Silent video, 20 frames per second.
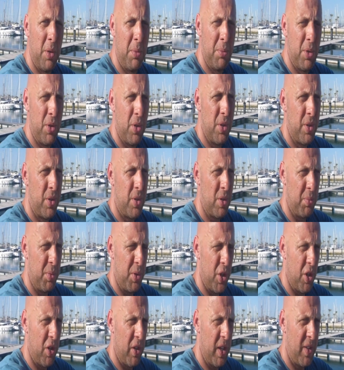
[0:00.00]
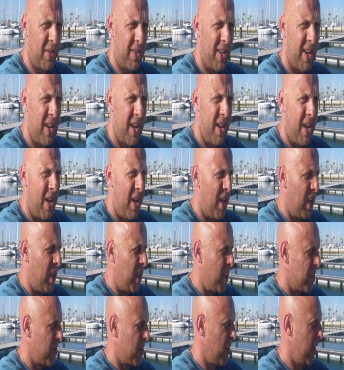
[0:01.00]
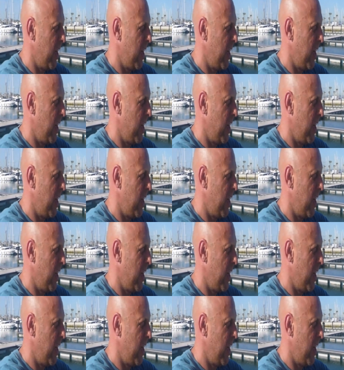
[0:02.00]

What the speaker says: on board, should be alright. So